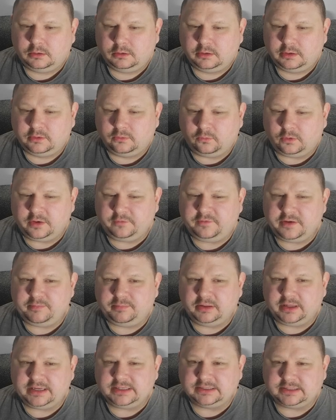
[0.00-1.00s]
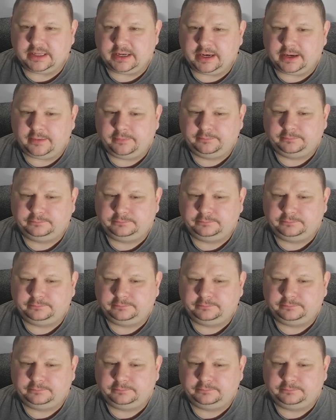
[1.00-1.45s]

What if he plays there?